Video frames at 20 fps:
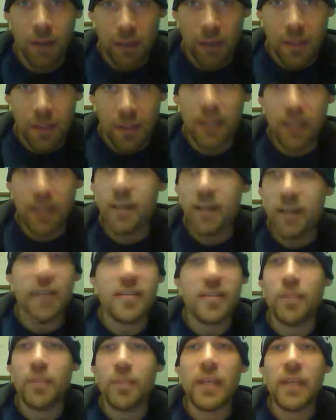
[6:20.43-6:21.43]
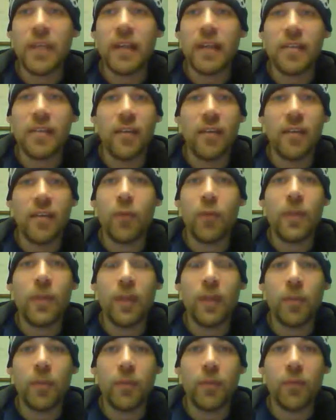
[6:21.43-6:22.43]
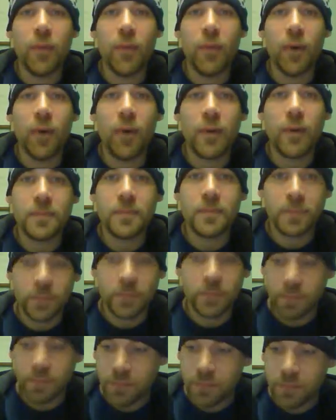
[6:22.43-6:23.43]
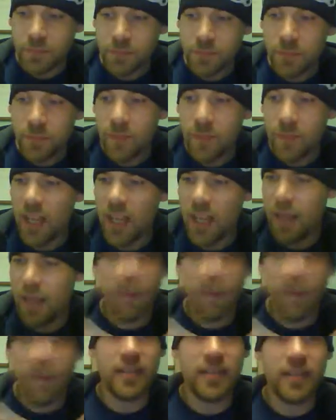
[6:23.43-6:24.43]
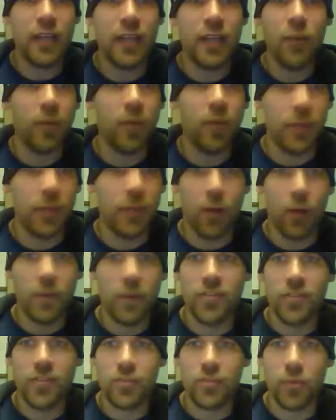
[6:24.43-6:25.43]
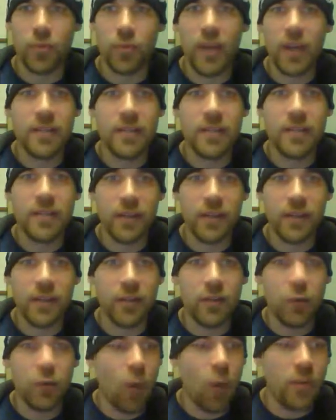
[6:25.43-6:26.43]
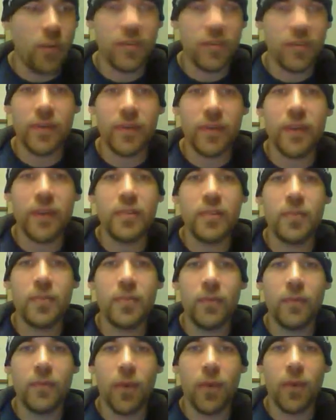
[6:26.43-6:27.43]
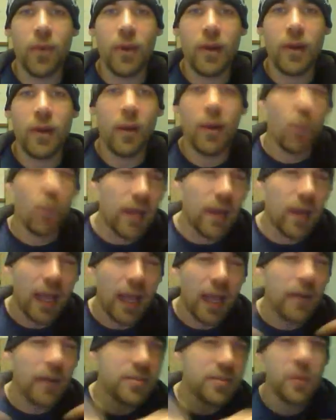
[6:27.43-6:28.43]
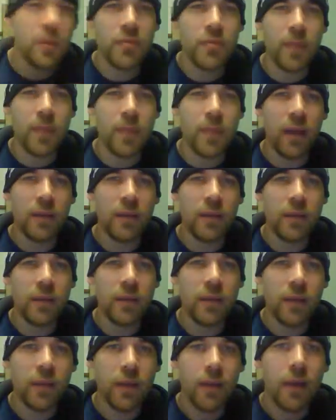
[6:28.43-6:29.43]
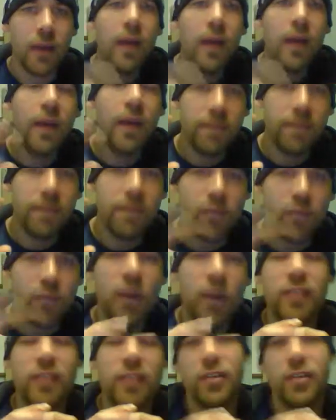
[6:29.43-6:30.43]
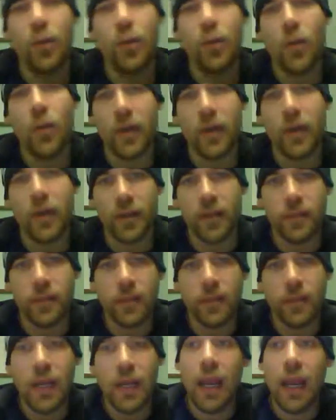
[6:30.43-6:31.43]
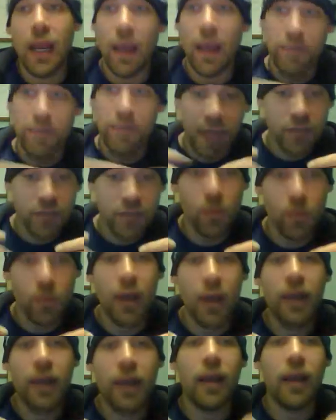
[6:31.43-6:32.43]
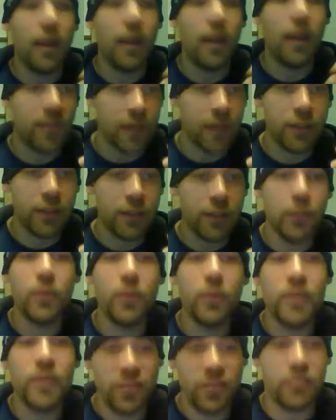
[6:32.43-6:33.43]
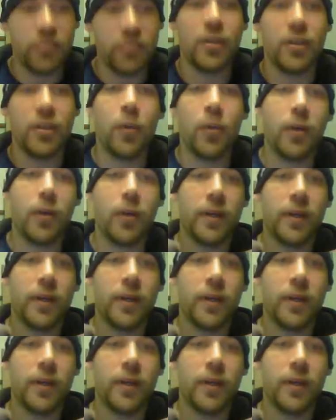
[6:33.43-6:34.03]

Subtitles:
He does something that's never been done before. And they say to him, this is crazy. No one's ever done this before. And how does he respond? That's why it's going to work. And that's why I'm telling you this is going to work.